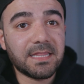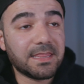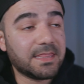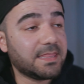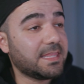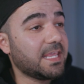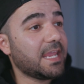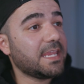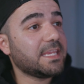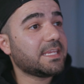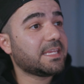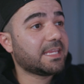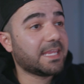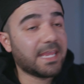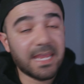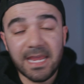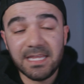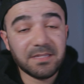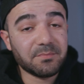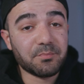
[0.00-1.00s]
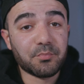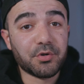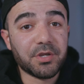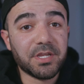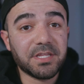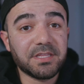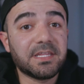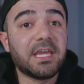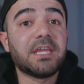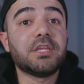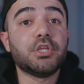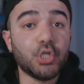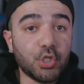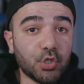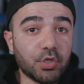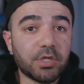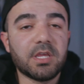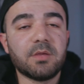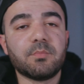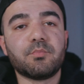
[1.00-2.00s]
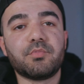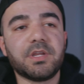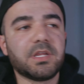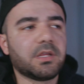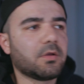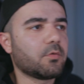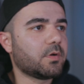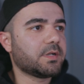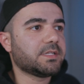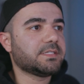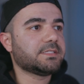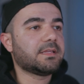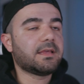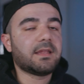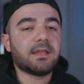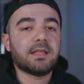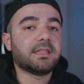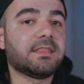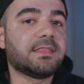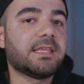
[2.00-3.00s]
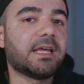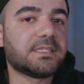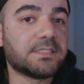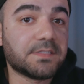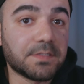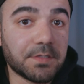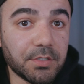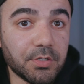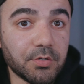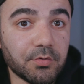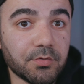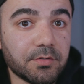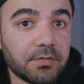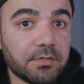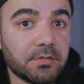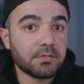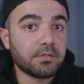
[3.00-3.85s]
they can't bring that you can bring. And what is that? And that's you.